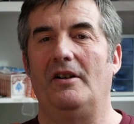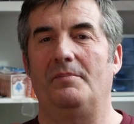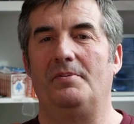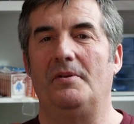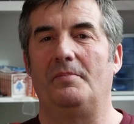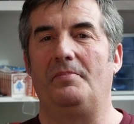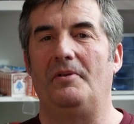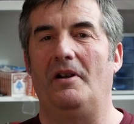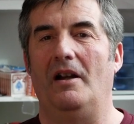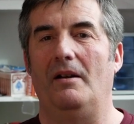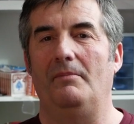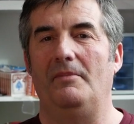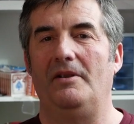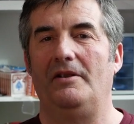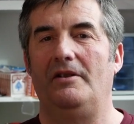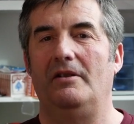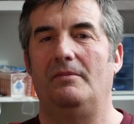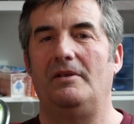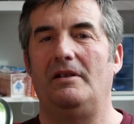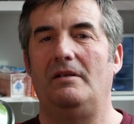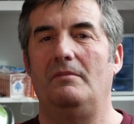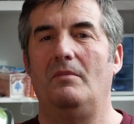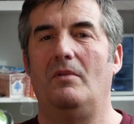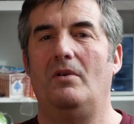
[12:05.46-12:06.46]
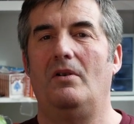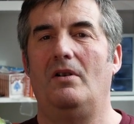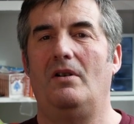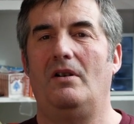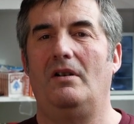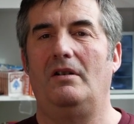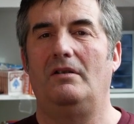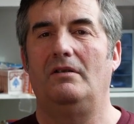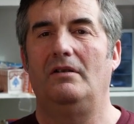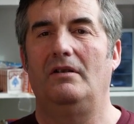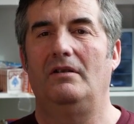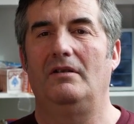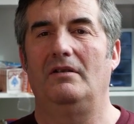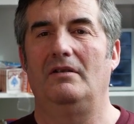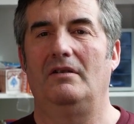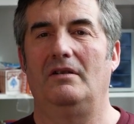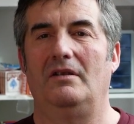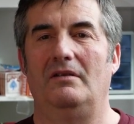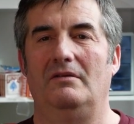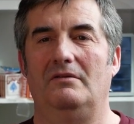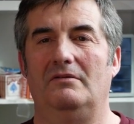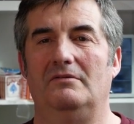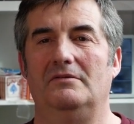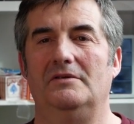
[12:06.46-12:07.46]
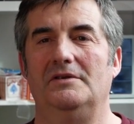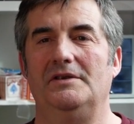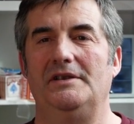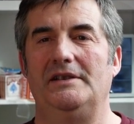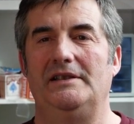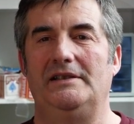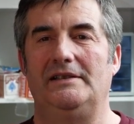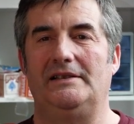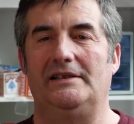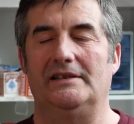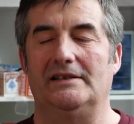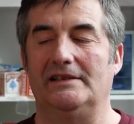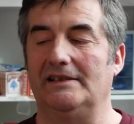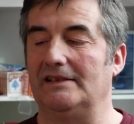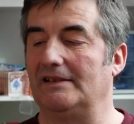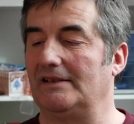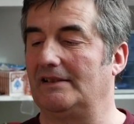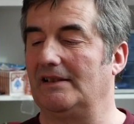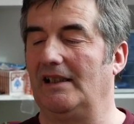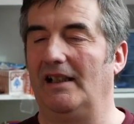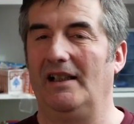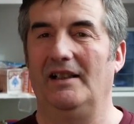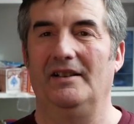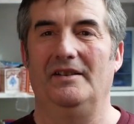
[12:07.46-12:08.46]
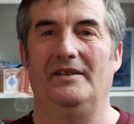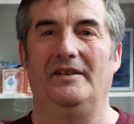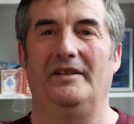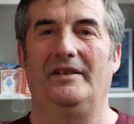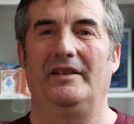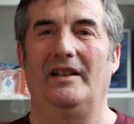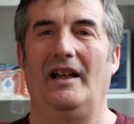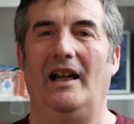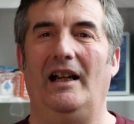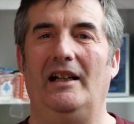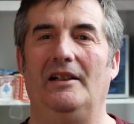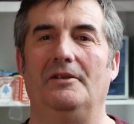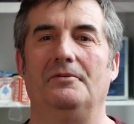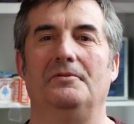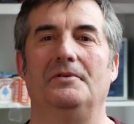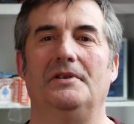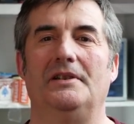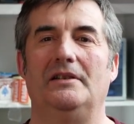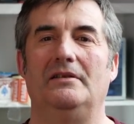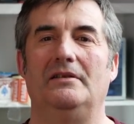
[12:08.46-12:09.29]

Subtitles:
not a popular medium anymore. Who needs those? And I